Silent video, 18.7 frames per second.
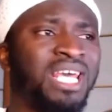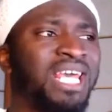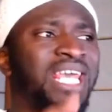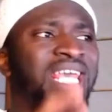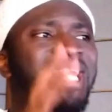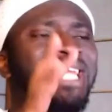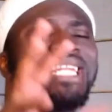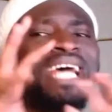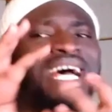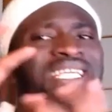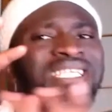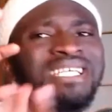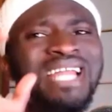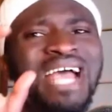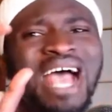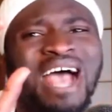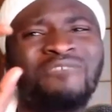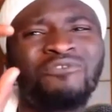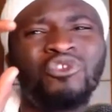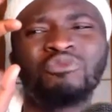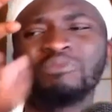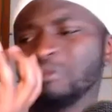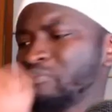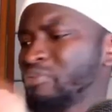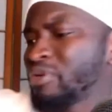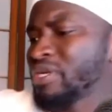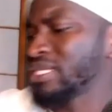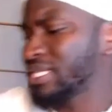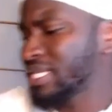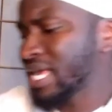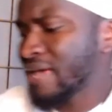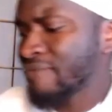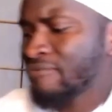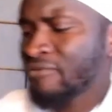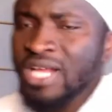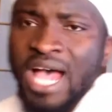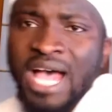it doesn't have to be
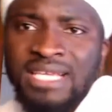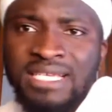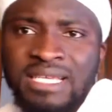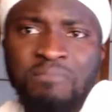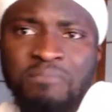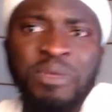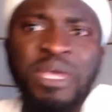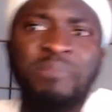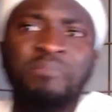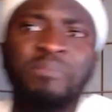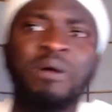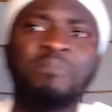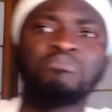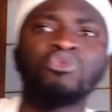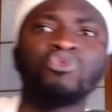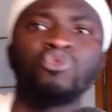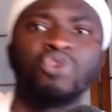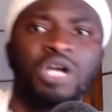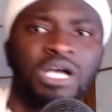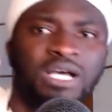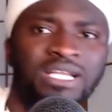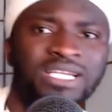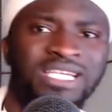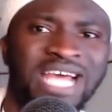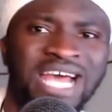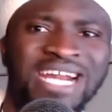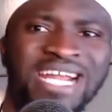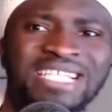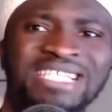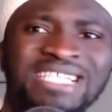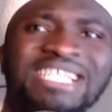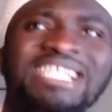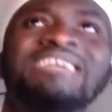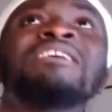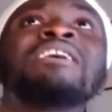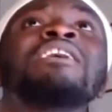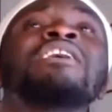preserved as a paper book
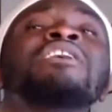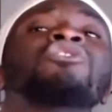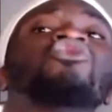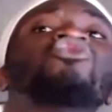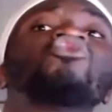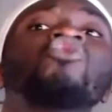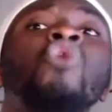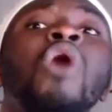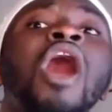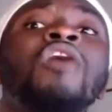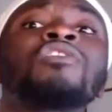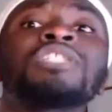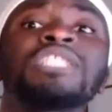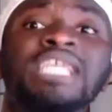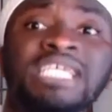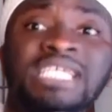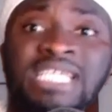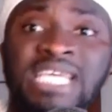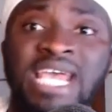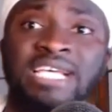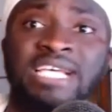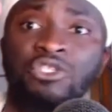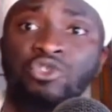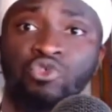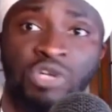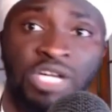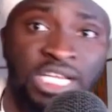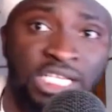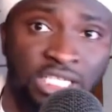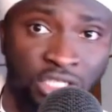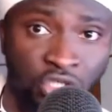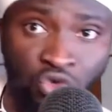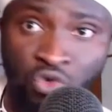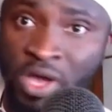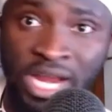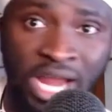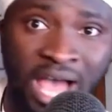directly throughout the years to reach
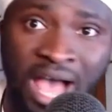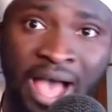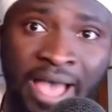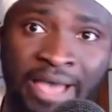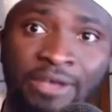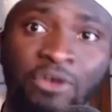you and I.